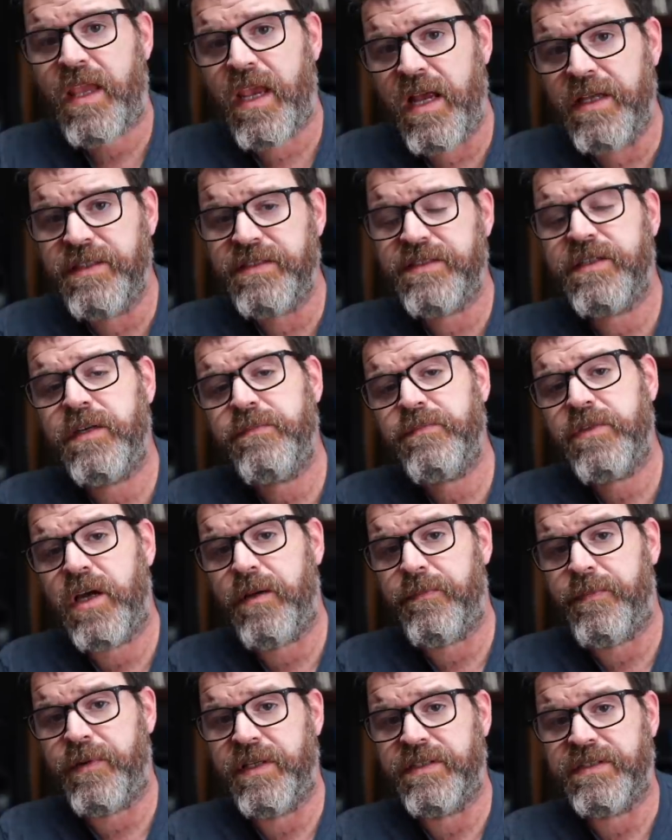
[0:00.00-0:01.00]
And some
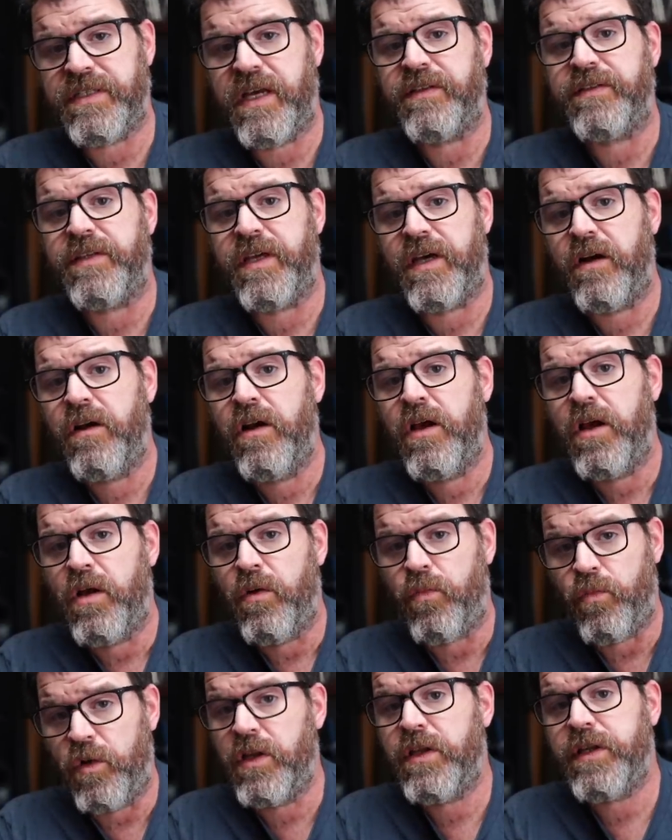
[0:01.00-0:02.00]
companies out there
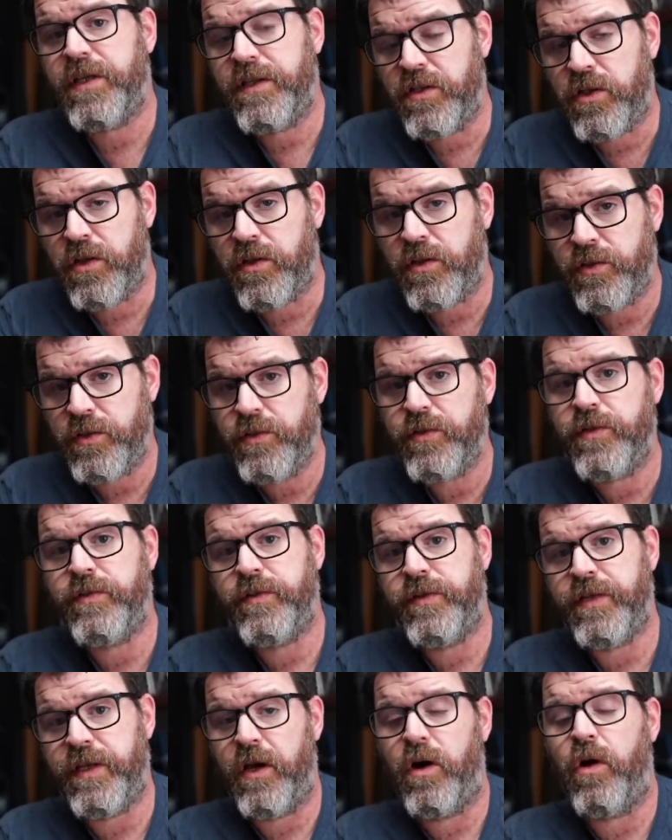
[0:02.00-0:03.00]
will include
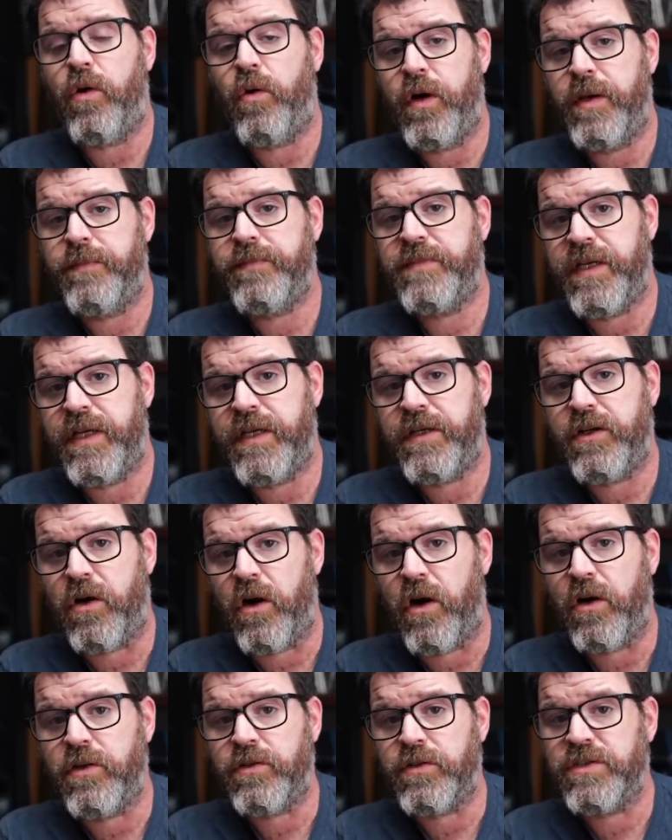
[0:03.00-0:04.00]
the OM10
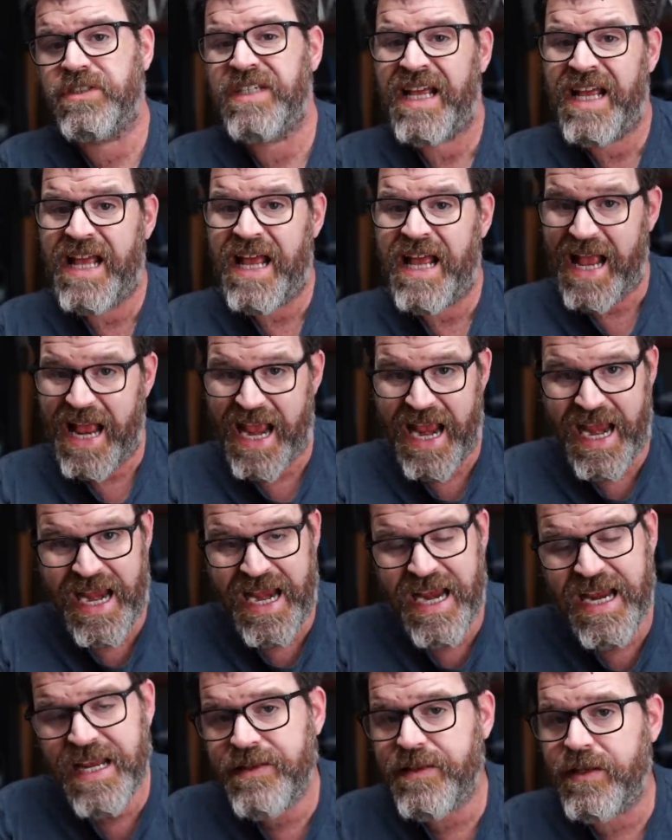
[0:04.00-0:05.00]
cartridge
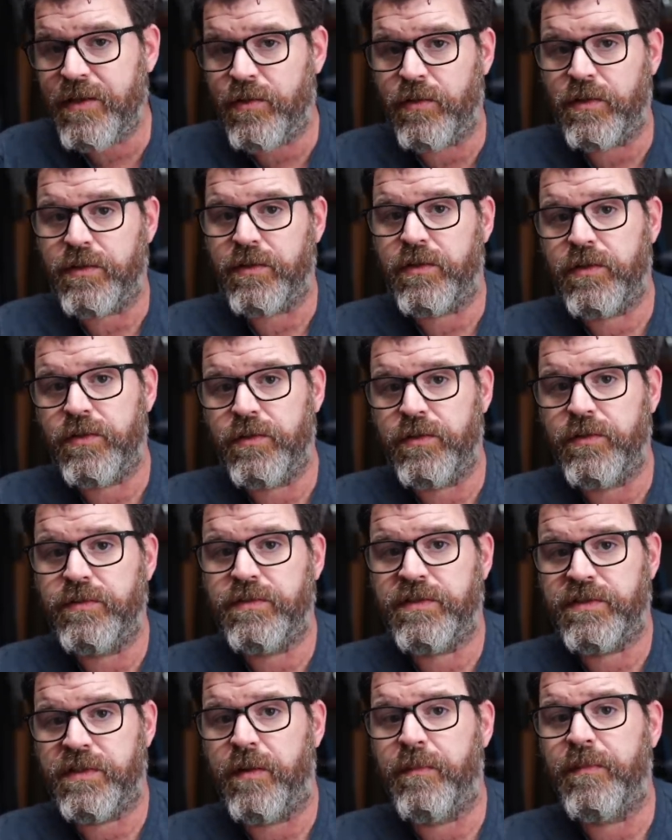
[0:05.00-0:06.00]
and they'll include
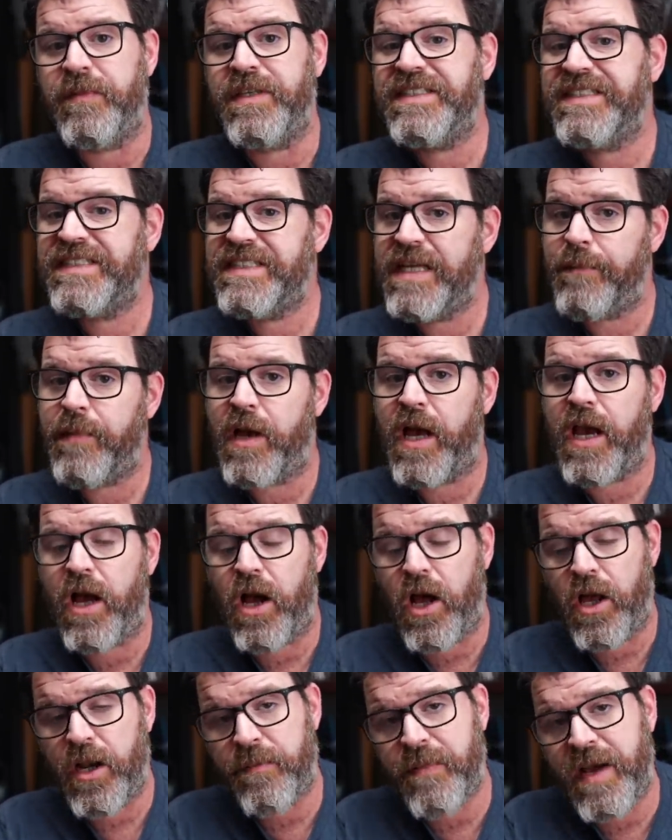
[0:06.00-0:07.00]
some
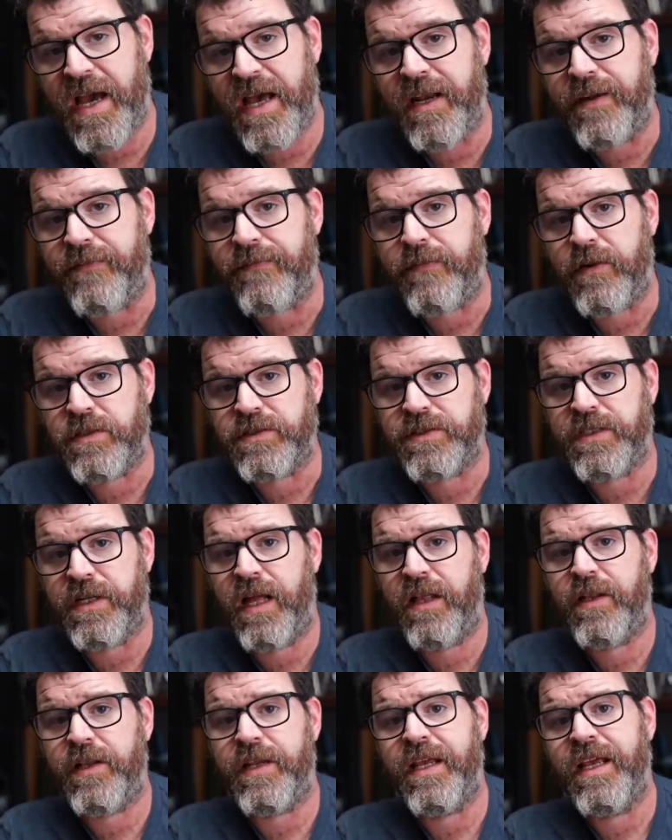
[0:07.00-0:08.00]
semi-automatic
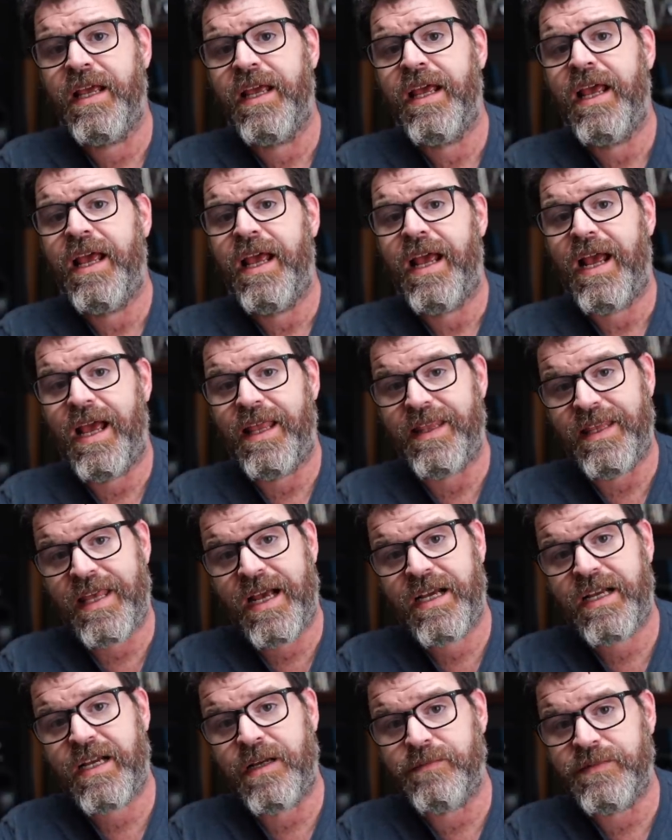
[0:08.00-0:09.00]
functionality and
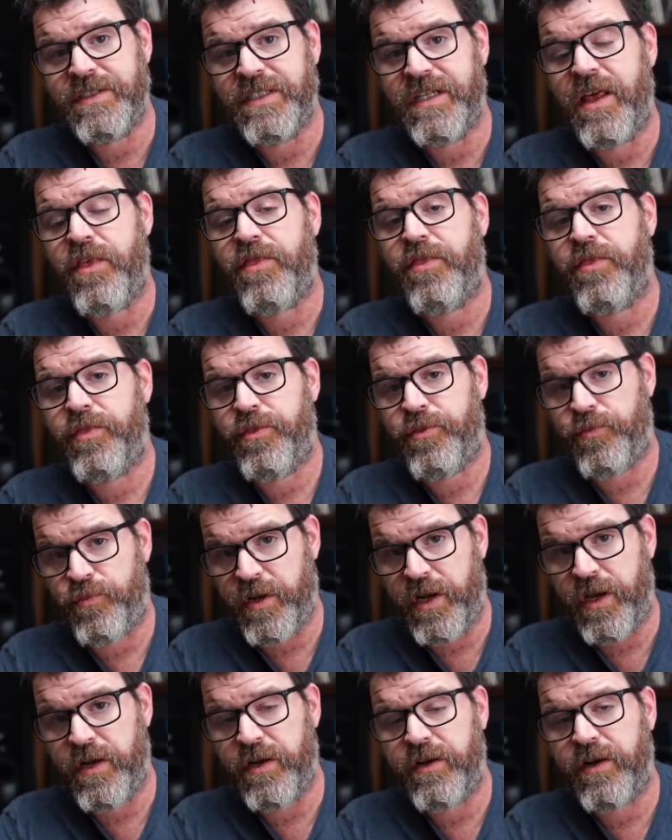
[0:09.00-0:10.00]
that comes in at
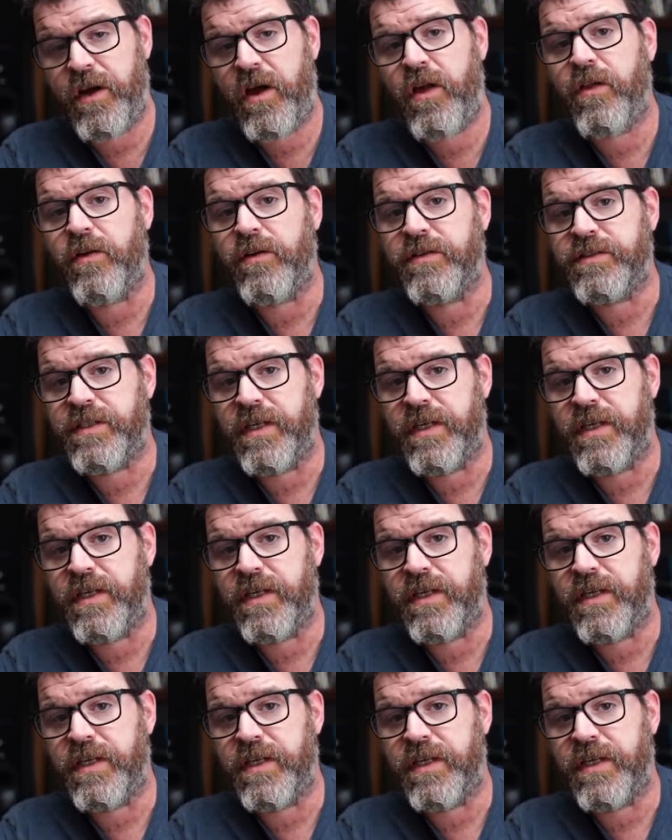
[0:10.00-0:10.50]
$300.